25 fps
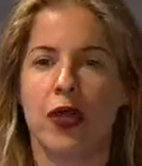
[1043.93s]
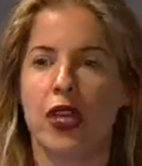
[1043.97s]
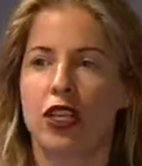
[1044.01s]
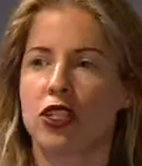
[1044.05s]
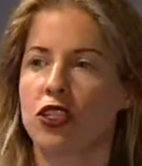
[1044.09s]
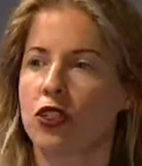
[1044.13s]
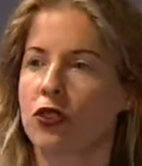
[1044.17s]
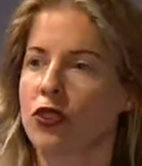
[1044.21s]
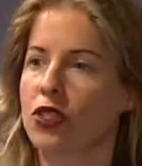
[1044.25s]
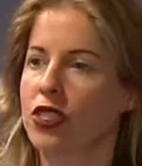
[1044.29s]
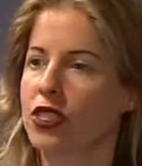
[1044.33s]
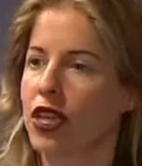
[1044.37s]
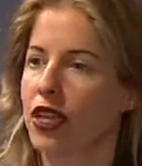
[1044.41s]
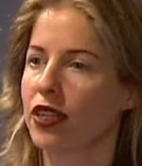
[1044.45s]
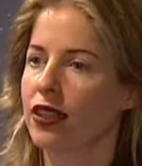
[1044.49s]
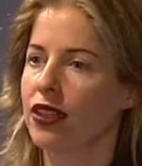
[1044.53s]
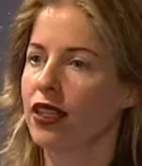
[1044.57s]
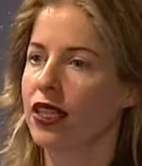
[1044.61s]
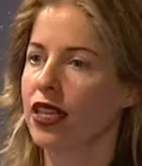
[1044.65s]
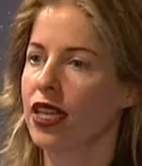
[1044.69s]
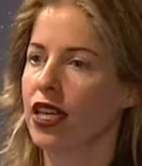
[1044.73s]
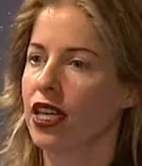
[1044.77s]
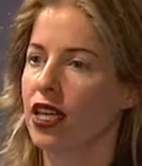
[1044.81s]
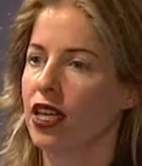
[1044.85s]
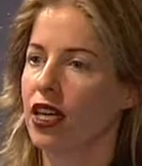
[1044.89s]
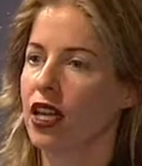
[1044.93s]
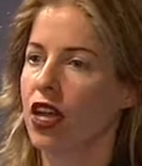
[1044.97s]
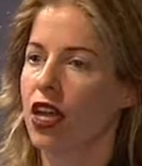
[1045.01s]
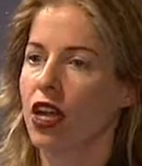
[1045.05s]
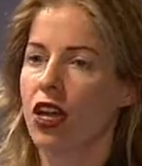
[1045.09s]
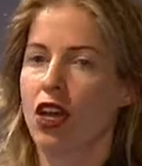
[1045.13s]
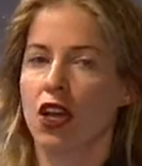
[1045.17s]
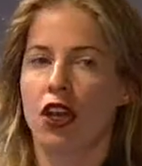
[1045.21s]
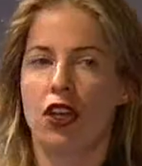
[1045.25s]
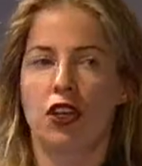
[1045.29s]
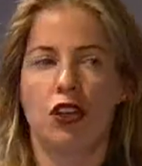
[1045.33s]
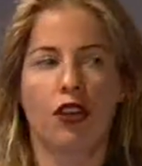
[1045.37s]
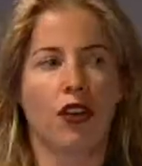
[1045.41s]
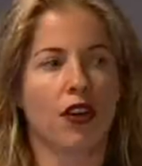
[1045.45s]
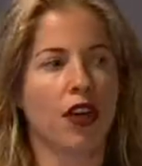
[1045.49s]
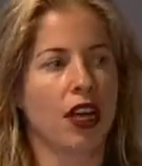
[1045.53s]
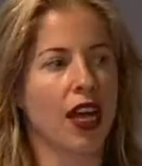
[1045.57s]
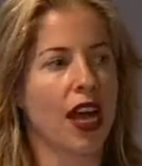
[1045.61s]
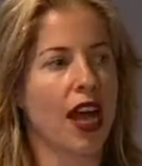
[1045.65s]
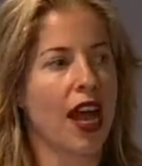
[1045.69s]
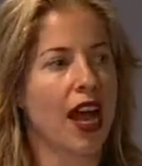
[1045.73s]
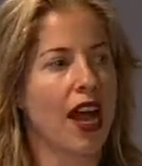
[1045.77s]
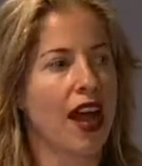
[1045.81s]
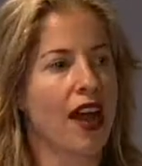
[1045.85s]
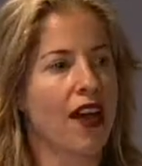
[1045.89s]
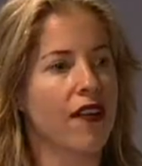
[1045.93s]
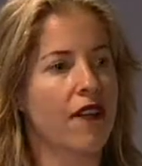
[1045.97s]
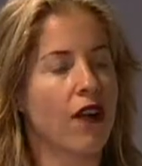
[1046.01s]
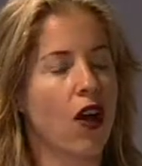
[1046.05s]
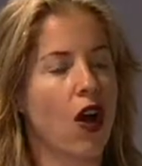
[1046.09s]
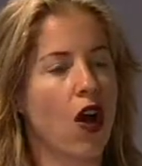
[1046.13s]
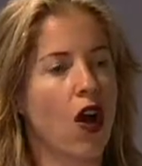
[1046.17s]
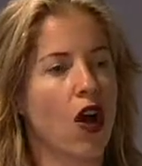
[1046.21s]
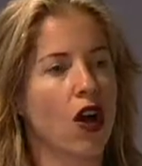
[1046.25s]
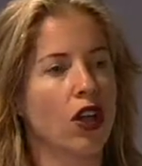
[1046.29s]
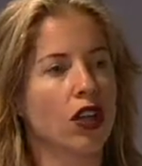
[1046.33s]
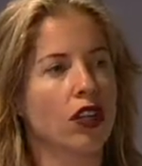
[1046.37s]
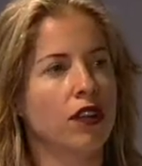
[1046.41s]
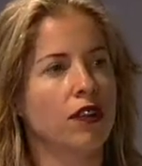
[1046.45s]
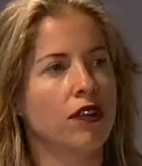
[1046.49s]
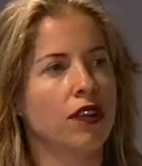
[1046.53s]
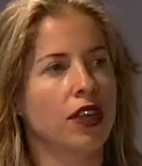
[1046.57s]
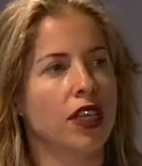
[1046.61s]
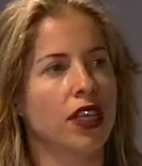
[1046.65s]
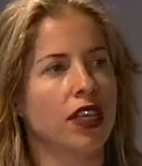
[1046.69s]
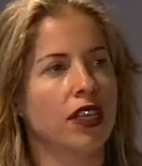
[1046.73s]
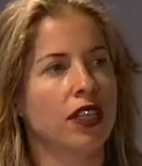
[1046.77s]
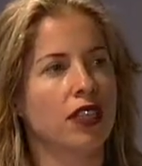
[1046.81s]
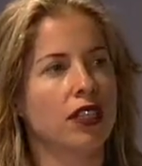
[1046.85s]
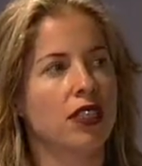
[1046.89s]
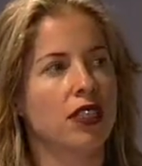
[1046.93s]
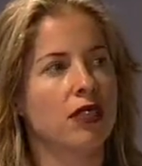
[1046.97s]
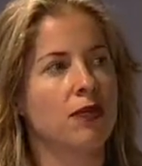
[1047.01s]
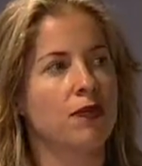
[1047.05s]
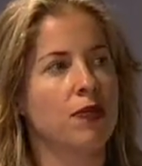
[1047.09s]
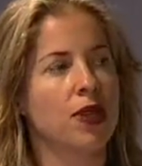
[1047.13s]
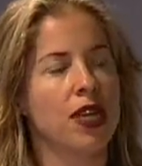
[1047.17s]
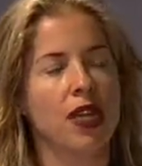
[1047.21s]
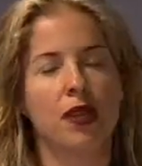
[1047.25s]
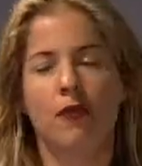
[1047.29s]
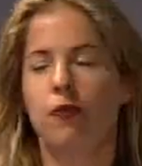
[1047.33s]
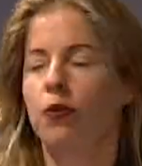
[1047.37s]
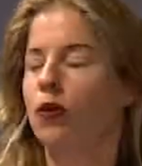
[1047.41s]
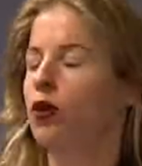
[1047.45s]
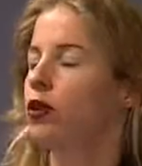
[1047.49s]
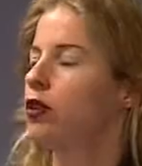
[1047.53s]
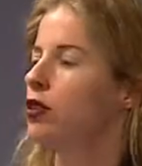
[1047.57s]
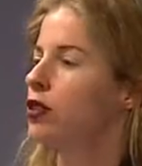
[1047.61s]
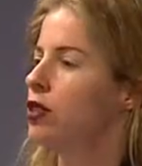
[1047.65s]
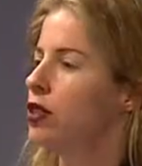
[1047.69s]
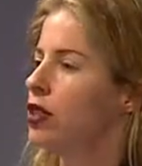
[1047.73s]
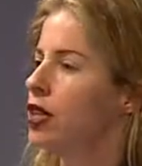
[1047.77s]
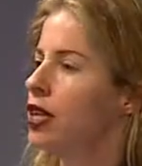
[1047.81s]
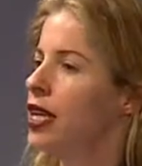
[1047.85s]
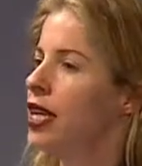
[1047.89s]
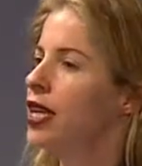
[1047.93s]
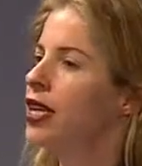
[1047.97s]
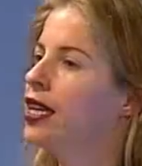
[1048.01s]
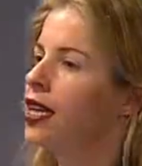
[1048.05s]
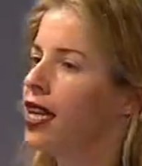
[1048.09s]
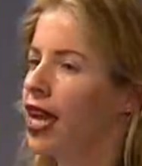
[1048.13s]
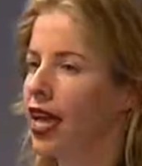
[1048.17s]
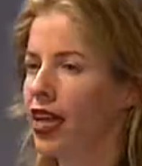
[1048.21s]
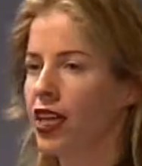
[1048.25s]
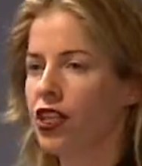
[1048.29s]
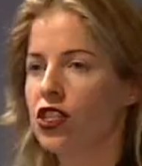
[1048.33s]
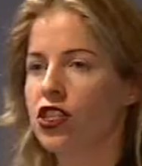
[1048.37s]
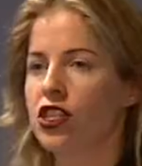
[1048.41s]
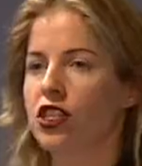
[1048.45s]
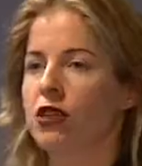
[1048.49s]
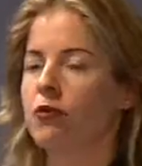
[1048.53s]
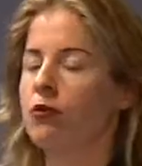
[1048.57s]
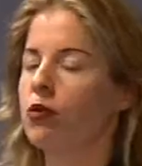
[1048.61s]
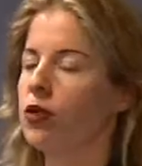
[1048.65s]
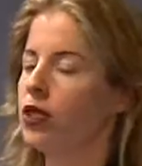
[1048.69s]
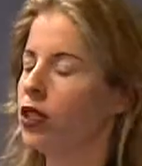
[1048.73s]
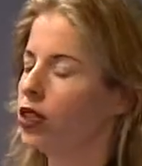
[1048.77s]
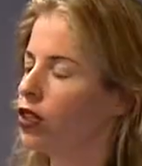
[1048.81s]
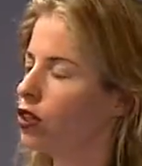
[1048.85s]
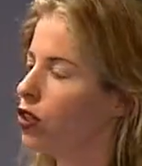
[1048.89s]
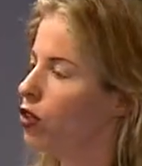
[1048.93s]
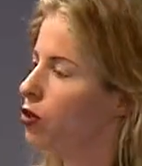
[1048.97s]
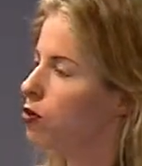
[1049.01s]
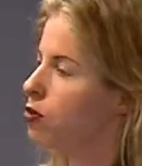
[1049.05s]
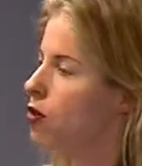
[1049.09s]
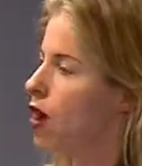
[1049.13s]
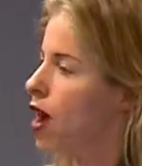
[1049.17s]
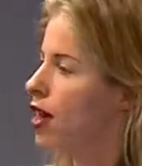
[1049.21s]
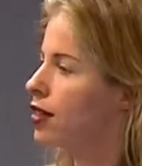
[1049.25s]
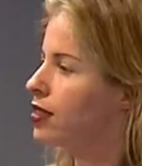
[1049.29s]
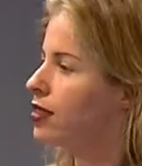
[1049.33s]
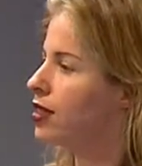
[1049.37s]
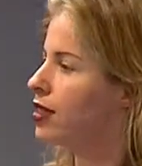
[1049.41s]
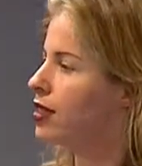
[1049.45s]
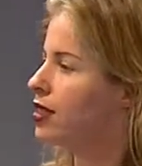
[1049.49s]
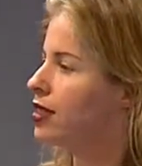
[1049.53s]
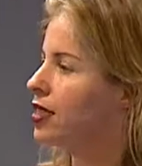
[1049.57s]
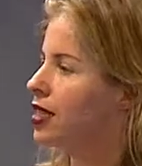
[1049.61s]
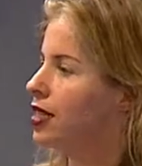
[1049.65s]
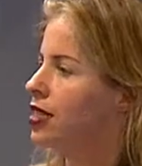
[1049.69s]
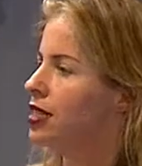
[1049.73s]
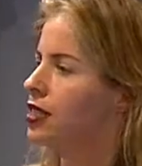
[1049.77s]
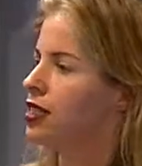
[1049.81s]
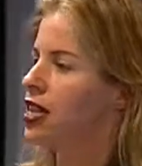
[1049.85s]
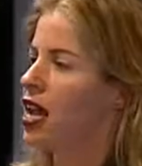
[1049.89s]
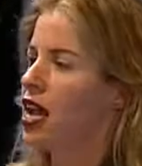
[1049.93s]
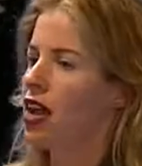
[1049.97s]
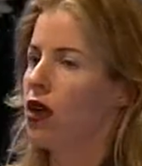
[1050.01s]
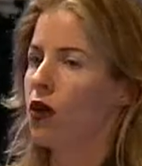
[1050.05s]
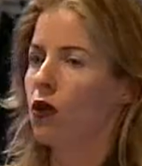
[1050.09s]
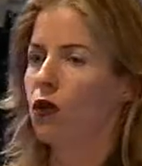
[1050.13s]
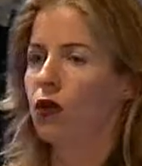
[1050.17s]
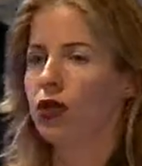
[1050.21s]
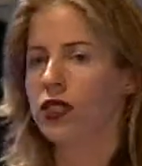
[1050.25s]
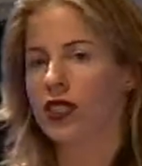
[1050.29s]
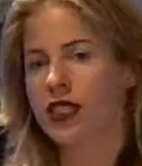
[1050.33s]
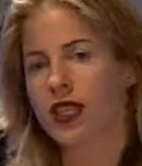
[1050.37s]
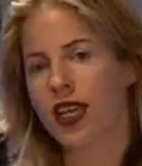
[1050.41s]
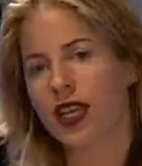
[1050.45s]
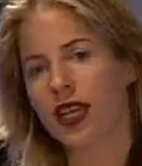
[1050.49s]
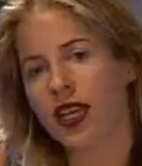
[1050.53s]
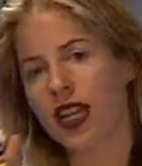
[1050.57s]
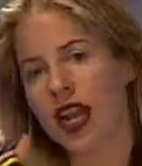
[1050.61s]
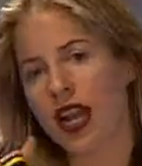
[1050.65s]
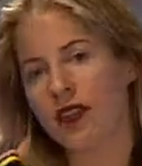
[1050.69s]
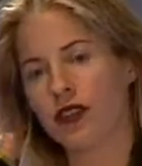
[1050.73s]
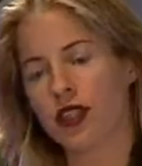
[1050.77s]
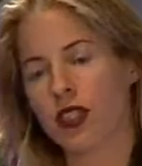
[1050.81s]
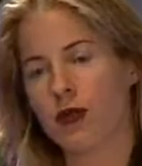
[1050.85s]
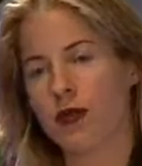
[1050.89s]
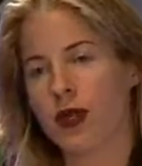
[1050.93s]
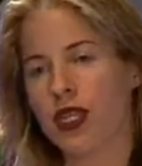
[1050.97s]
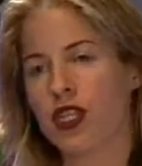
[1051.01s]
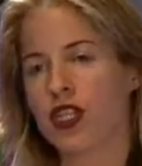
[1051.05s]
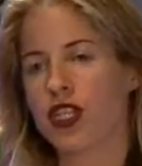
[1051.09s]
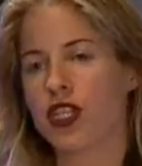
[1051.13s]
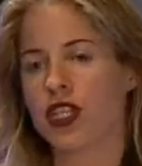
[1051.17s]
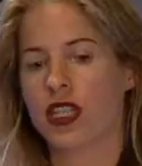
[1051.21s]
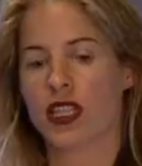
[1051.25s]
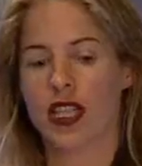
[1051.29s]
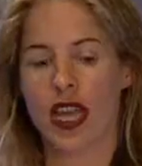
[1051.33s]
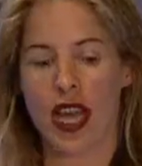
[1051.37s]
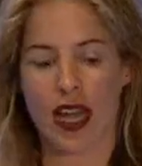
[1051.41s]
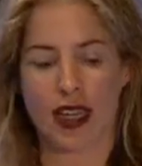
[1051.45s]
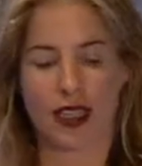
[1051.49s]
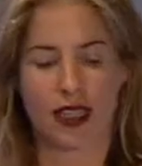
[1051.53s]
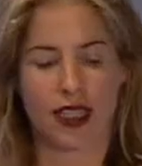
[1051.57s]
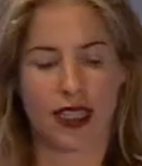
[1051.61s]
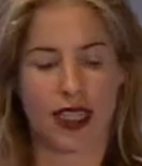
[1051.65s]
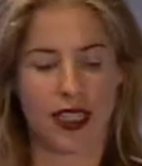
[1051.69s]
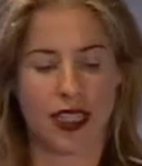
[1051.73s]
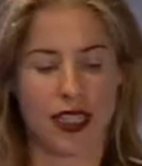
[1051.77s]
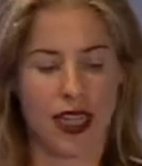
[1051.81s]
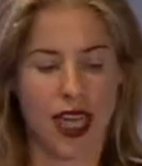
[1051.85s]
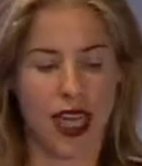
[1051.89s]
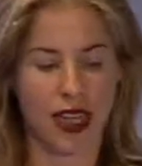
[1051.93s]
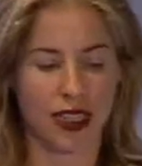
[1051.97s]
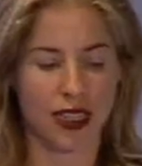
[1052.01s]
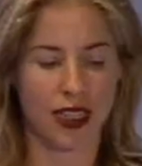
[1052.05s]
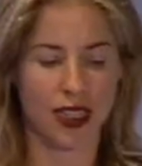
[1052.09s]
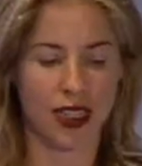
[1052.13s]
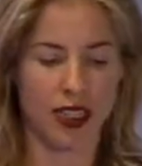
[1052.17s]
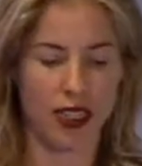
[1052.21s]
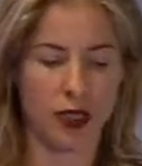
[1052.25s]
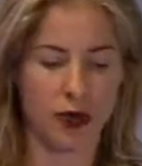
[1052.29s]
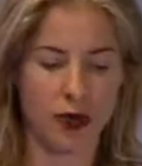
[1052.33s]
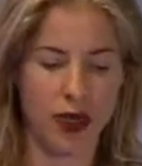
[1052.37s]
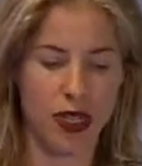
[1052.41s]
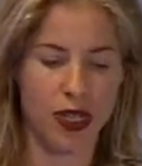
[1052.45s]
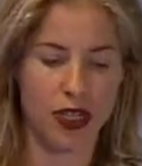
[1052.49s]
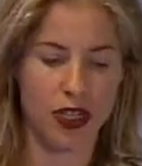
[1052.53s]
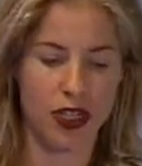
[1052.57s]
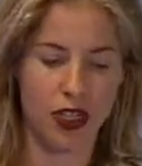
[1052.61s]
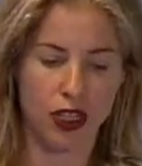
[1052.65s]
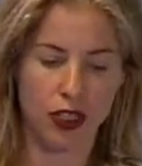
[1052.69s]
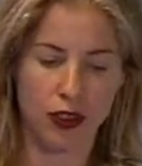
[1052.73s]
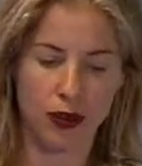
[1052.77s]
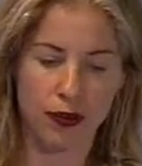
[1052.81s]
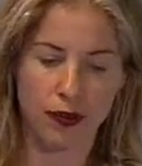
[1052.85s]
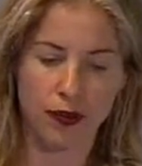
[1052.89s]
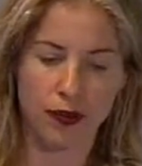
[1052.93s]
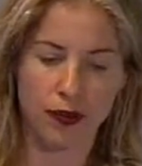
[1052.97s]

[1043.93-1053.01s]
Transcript: So suddenly you're going to have all of these people engaged in political processes once they can have speech to text and text to speech.